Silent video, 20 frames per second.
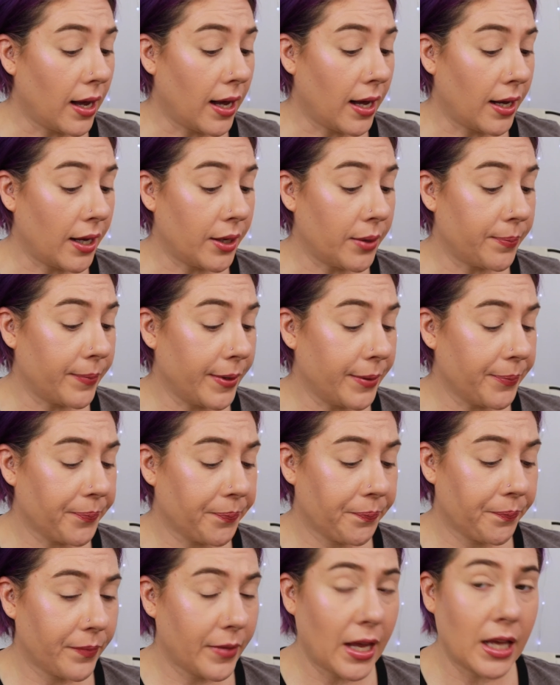And
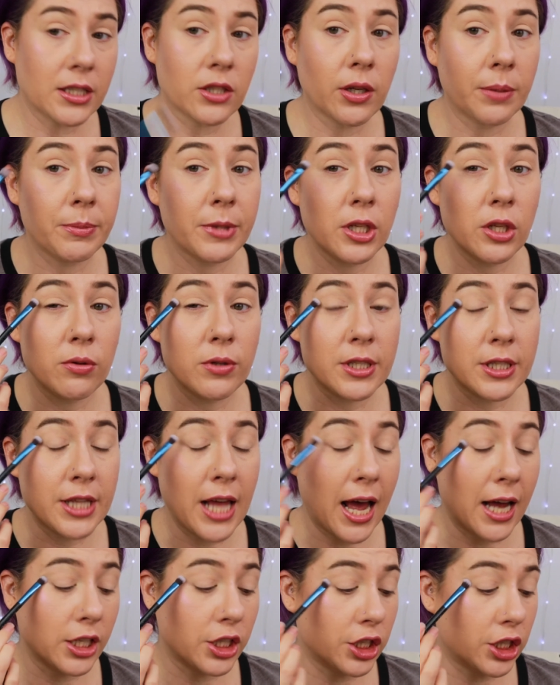so I'm going to use
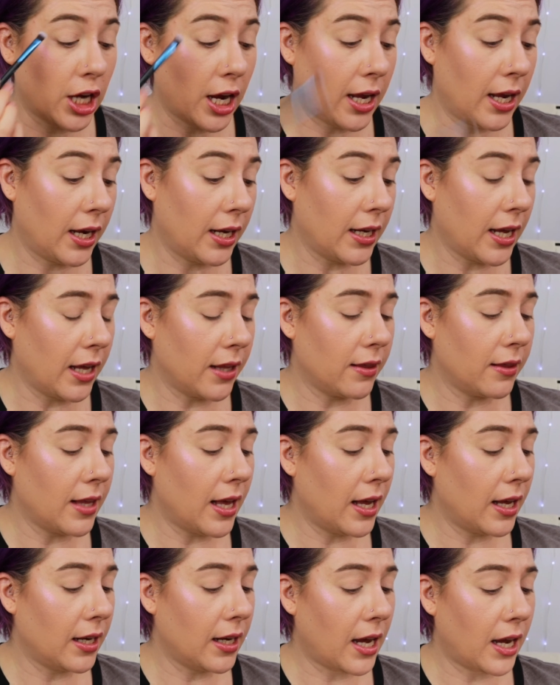that shade. And
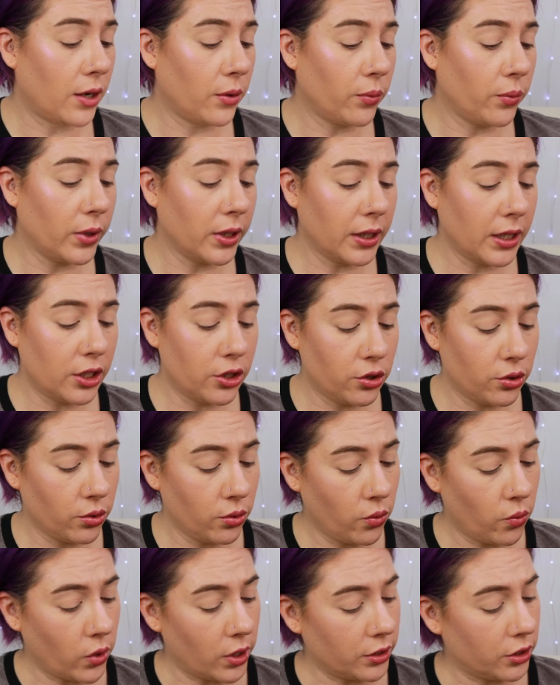then I really
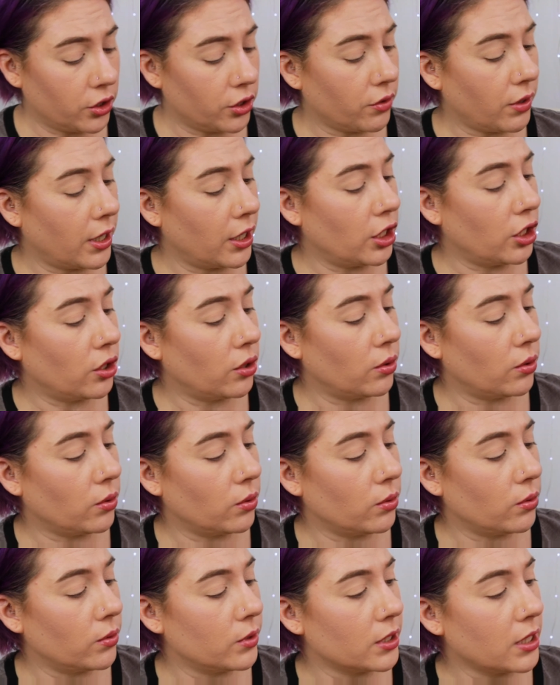do want to try to
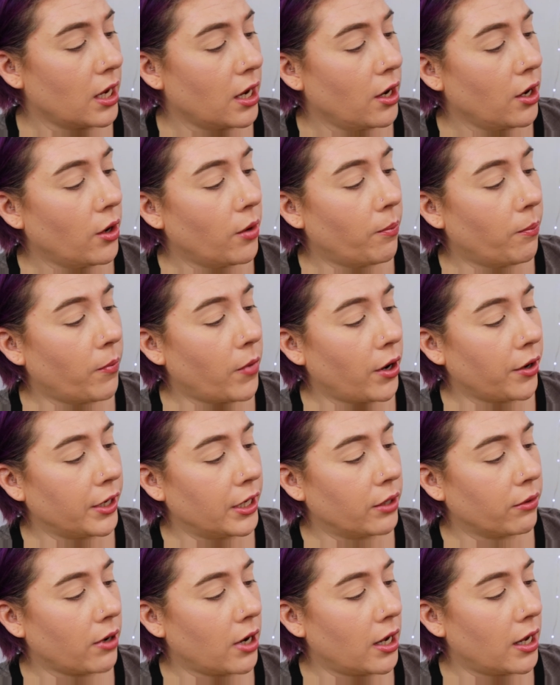use
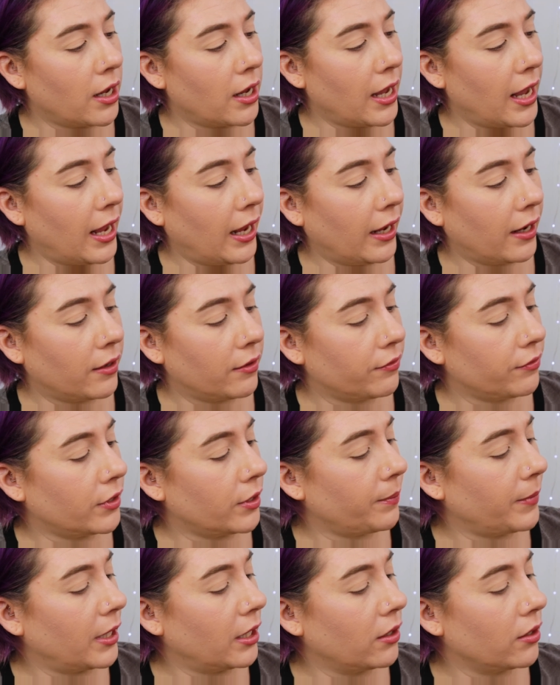Mardi Gras and
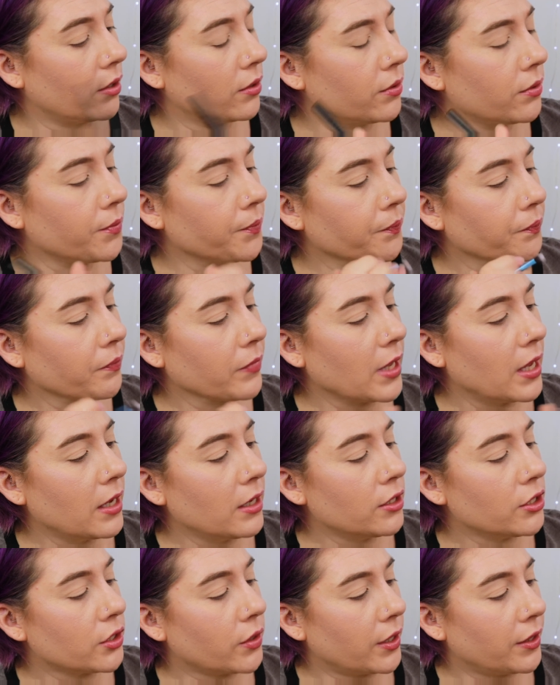Flamingo.
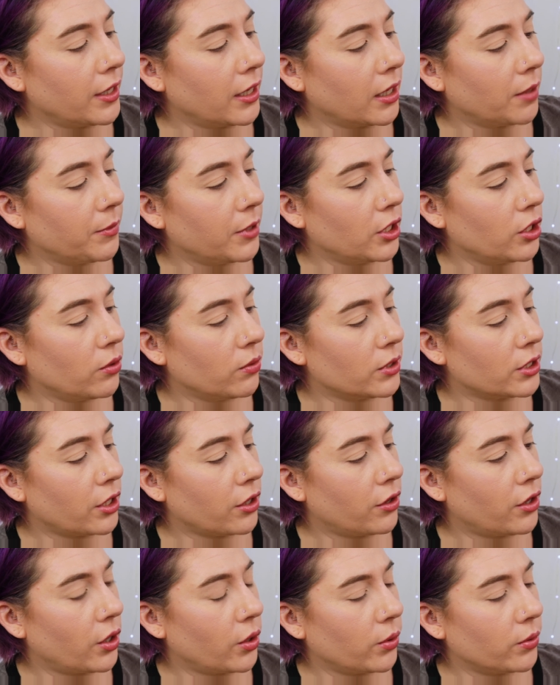So I think I'm going to use
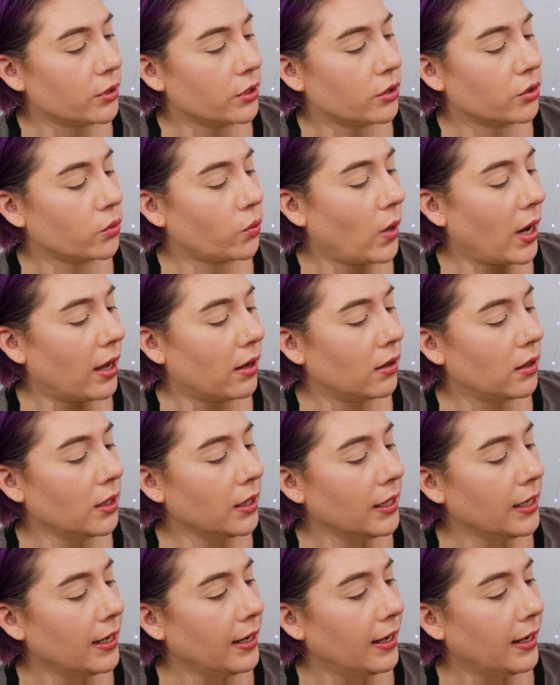those as well.